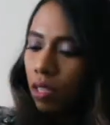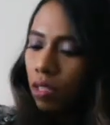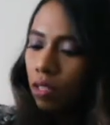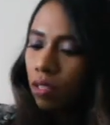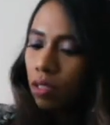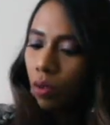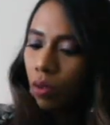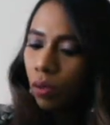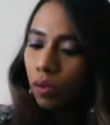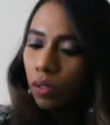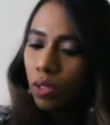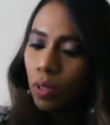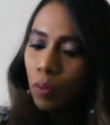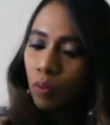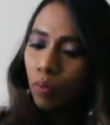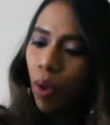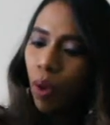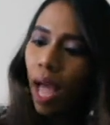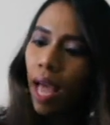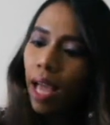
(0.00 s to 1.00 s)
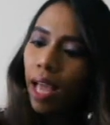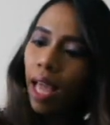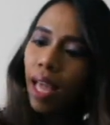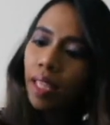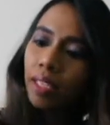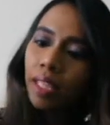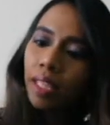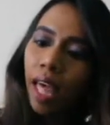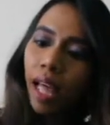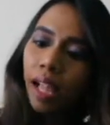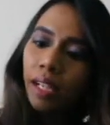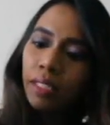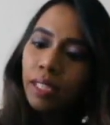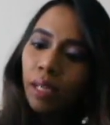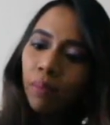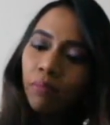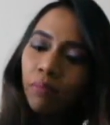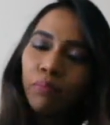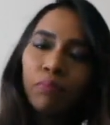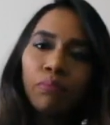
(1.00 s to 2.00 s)
So this bag has held
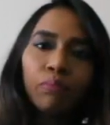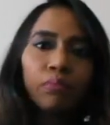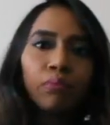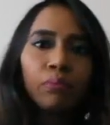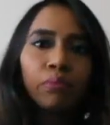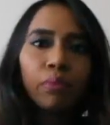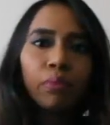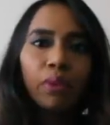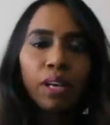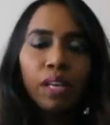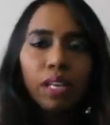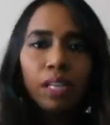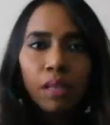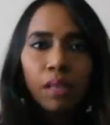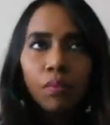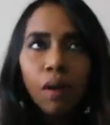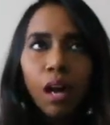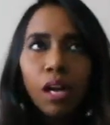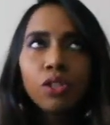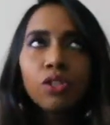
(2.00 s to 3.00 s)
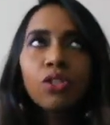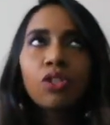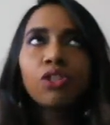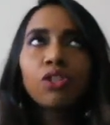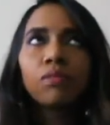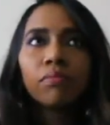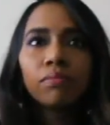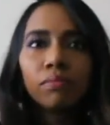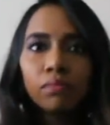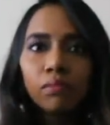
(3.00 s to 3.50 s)
up pretty much